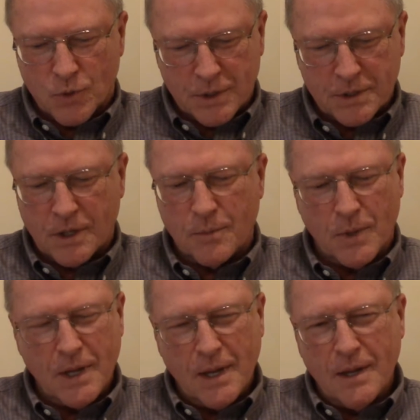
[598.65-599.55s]
One
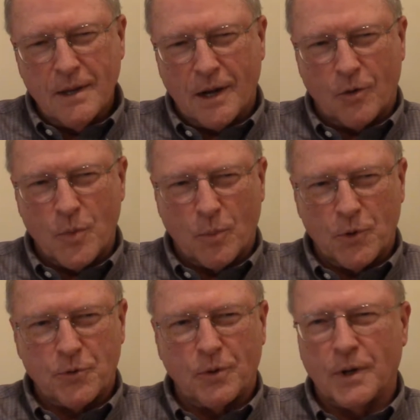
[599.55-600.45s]
time, I
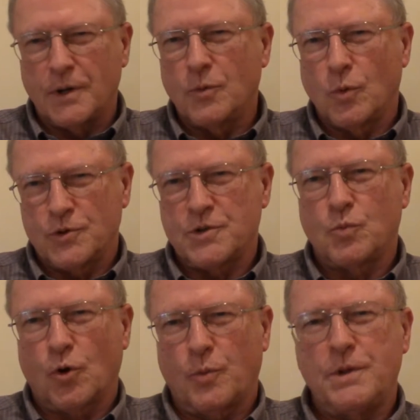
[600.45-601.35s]
remember during
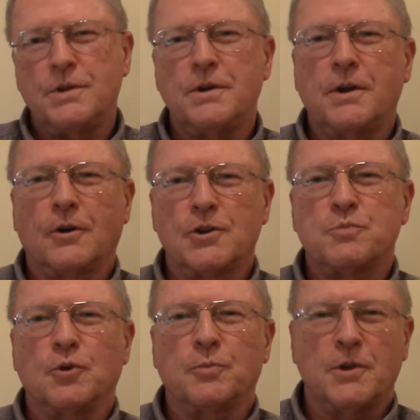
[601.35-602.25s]
some work we did in
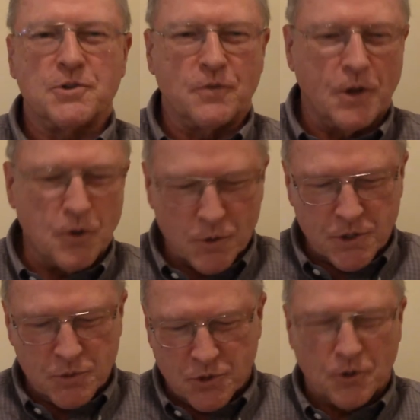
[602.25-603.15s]
Harrisburg, Pennsylvania, which I'm sure